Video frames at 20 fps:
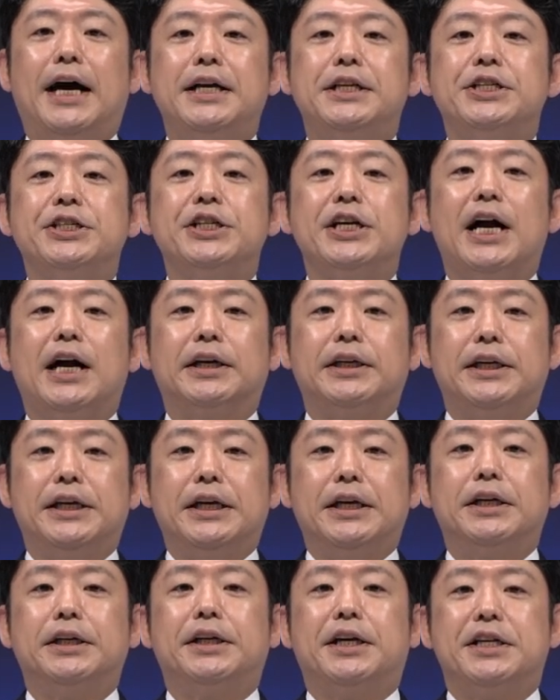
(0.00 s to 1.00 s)
of the
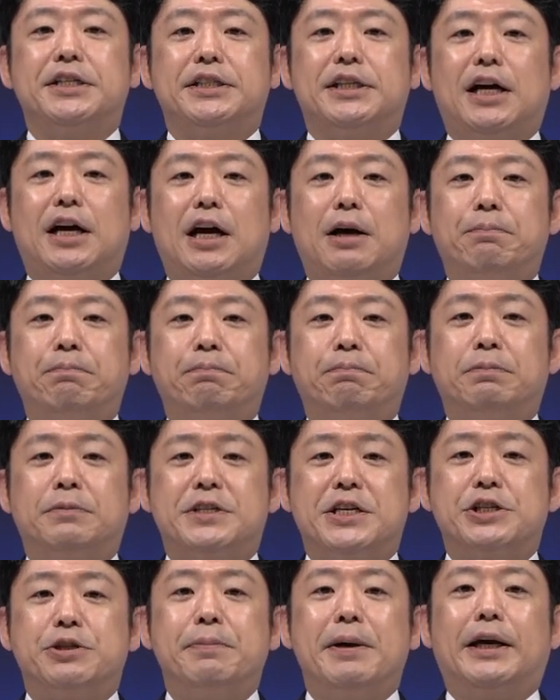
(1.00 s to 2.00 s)
fiscal year ending
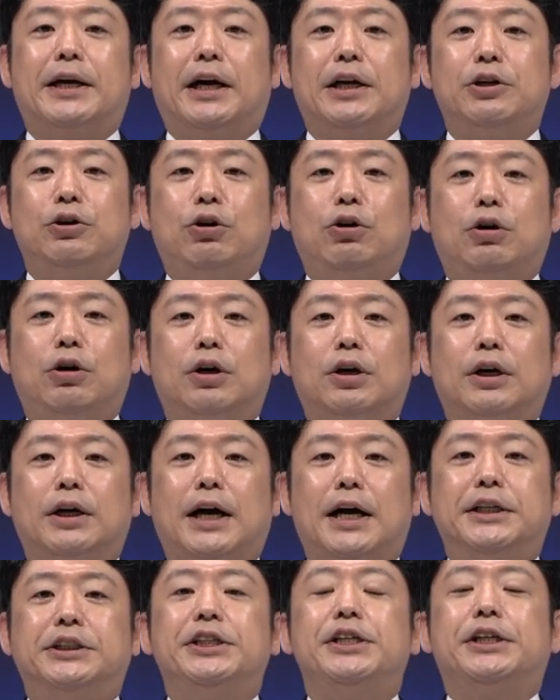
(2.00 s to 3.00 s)
December
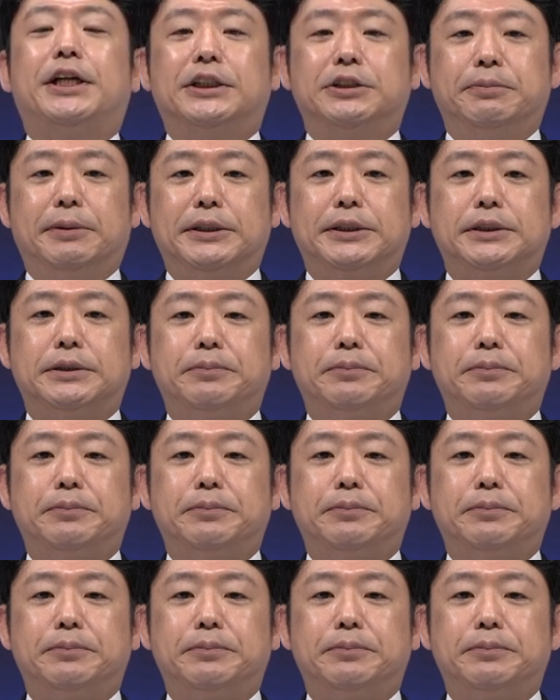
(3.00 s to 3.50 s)
2025.